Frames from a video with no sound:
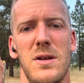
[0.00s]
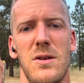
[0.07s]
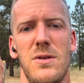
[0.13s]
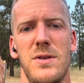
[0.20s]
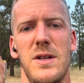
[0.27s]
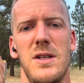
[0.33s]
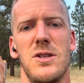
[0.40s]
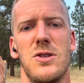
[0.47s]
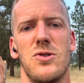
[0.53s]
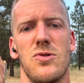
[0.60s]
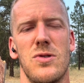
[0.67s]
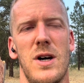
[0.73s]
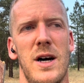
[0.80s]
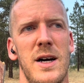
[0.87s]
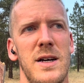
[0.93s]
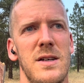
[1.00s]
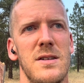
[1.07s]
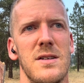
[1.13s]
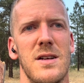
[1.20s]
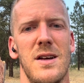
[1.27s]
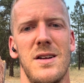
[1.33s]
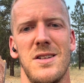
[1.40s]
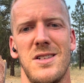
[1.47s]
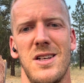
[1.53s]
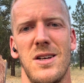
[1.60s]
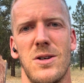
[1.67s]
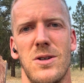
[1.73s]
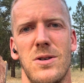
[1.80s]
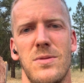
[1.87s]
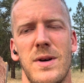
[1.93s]
You'll need to try and kind of
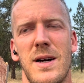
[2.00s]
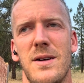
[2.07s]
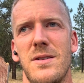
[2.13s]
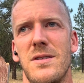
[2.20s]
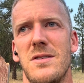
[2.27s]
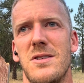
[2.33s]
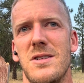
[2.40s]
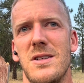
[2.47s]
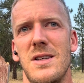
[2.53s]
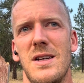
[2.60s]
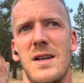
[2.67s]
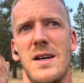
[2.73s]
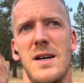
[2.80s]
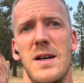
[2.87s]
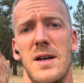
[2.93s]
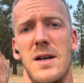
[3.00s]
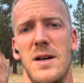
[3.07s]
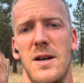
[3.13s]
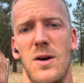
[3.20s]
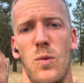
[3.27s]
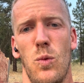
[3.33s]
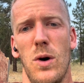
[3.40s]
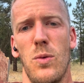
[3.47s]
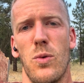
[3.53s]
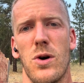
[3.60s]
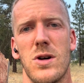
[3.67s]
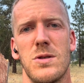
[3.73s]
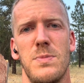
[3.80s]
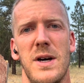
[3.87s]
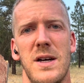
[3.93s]
tinker around and see what
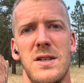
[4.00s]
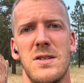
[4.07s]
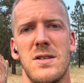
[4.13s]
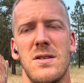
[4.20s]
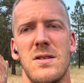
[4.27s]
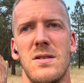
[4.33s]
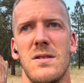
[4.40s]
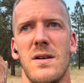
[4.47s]
works best.